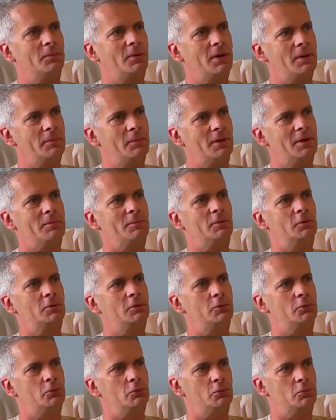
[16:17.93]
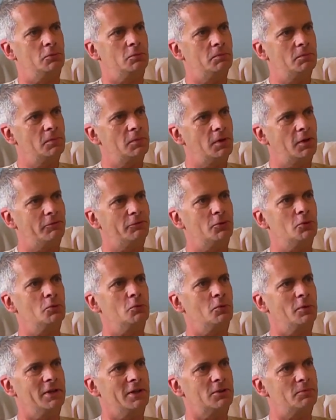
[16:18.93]
by people who a
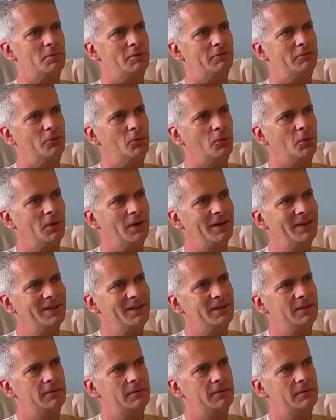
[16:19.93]
few weeks before